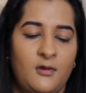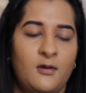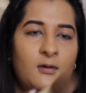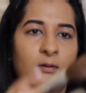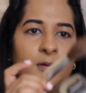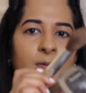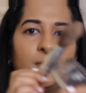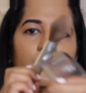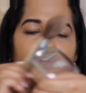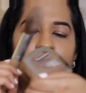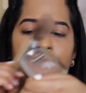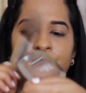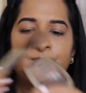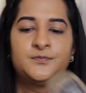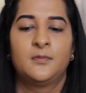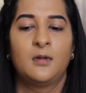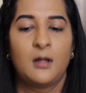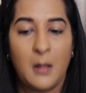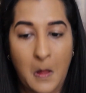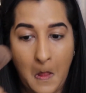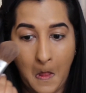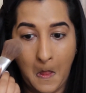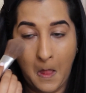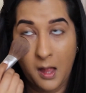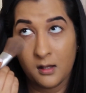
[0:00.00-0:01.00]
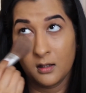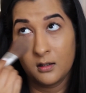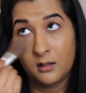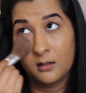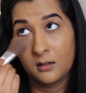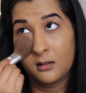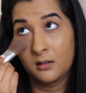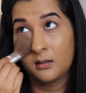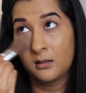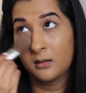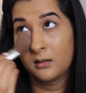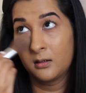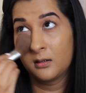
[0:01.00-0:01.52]
True Match pressed
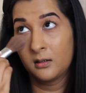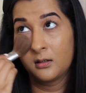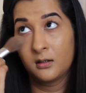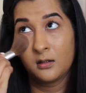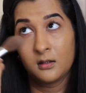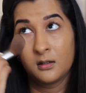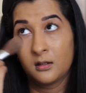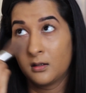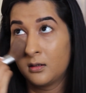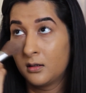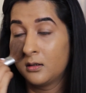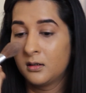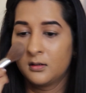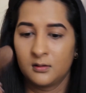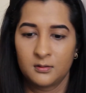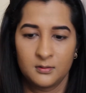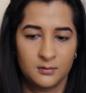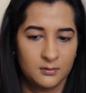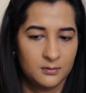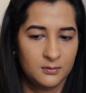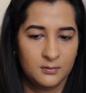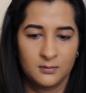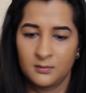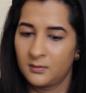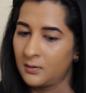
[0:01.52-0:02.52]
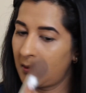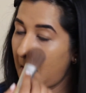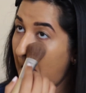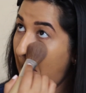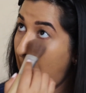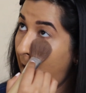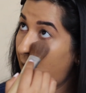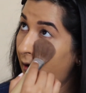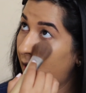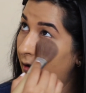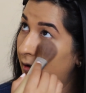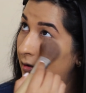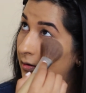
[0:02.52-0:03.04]
powder. I'm just,
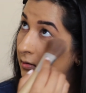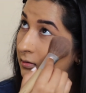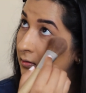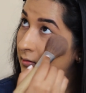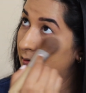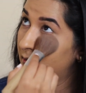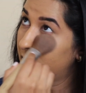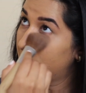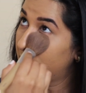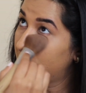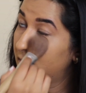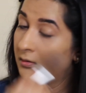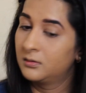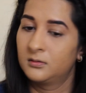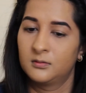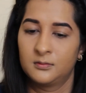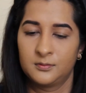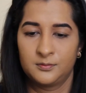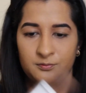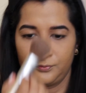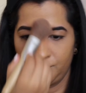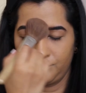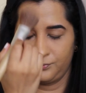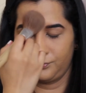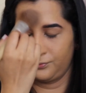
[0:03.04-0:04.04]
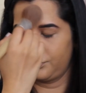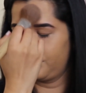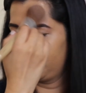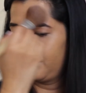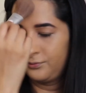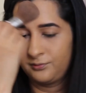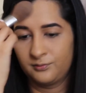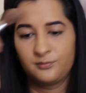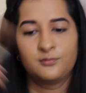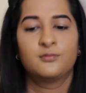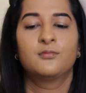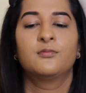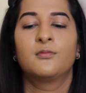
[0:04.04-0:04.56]
setting the under eye area, and I'm
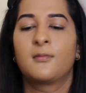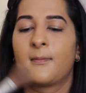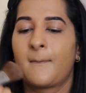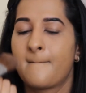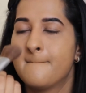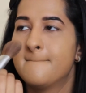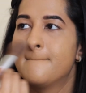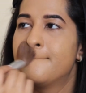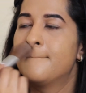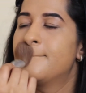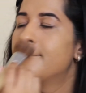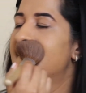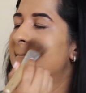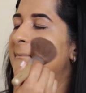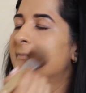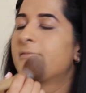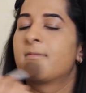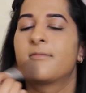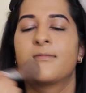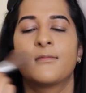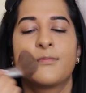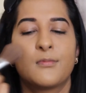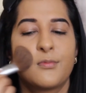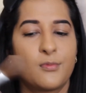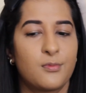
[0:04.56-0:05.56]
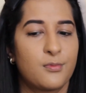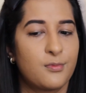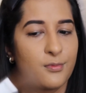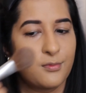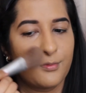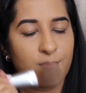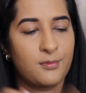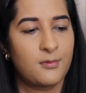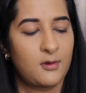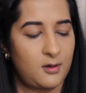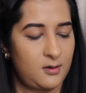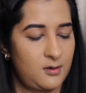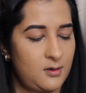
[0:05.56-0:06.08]
just lightly dusting it all over
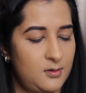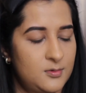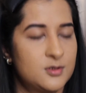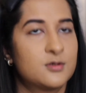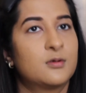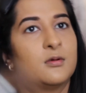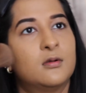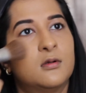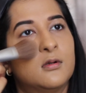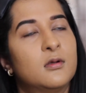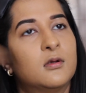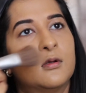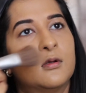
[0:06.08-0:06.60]
my face.